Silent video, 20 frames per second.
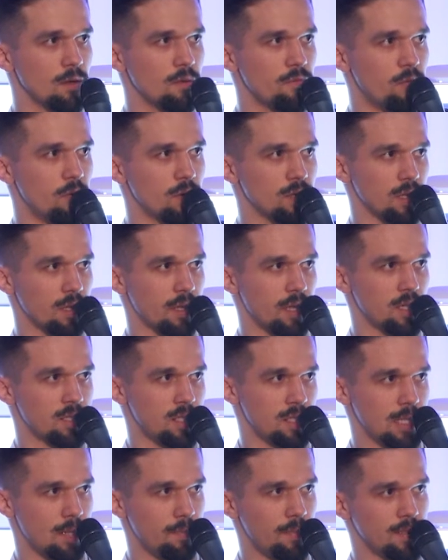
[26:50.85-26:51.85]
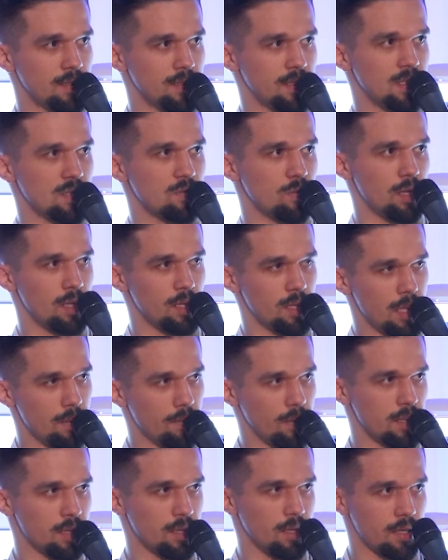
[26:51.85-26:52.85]
For the cache database, since we
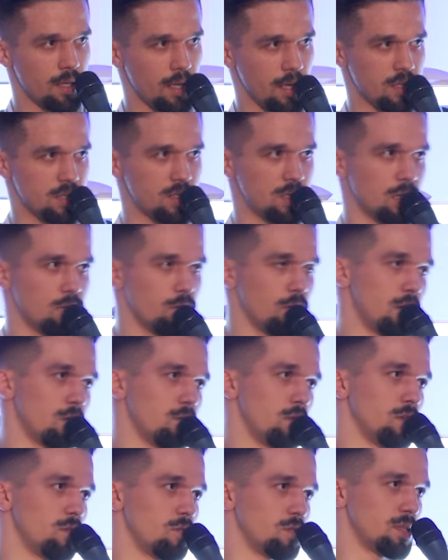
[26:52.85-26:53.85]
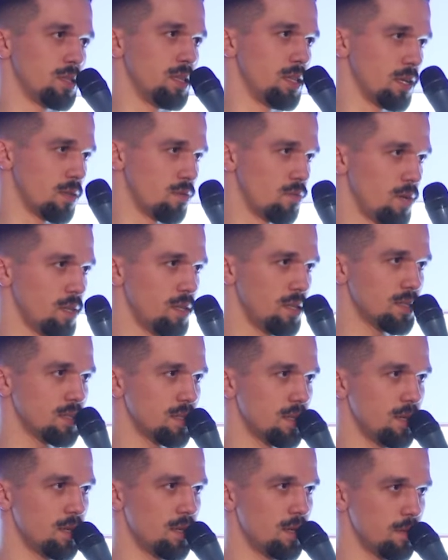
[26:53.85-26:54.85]
enable the caching, we are going to select
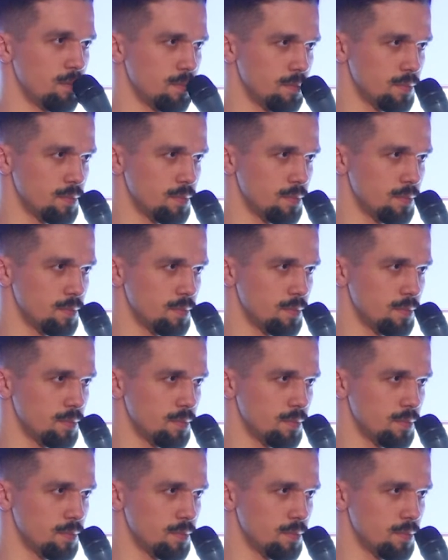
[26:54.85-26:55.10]
Redis here.